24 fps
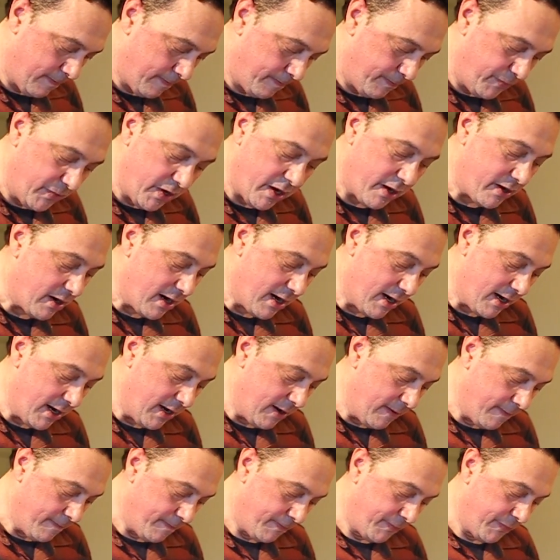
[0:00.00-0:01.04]
Not I,
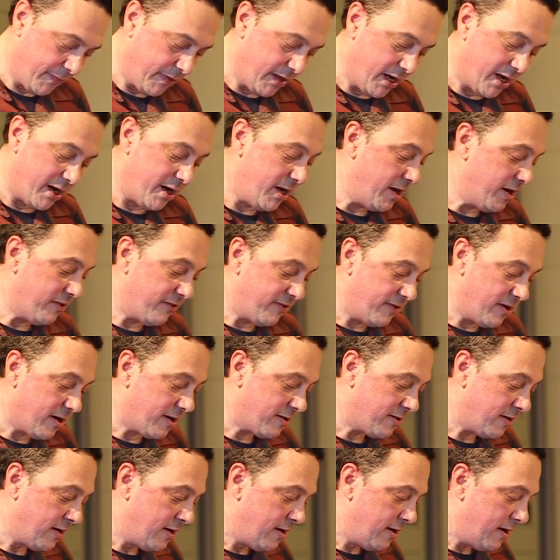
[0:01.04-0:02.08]
that is,
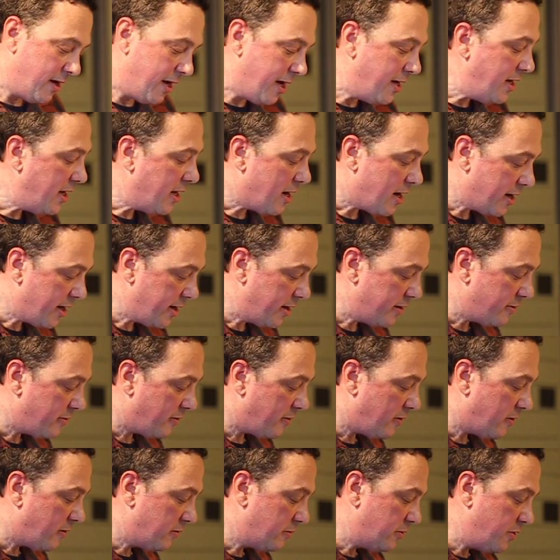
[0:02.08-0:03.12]
not any I at
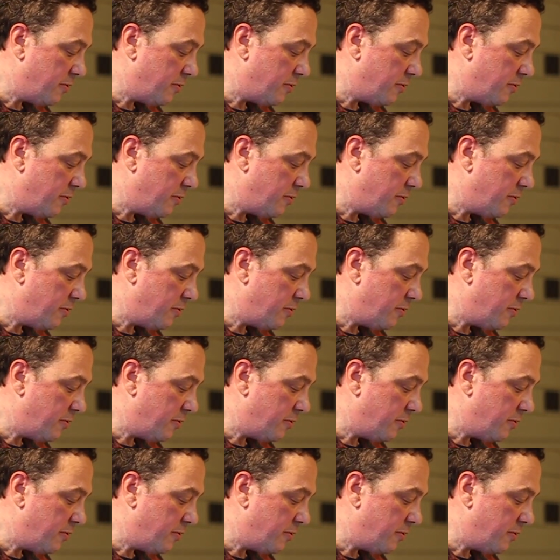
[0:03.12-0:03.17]
all,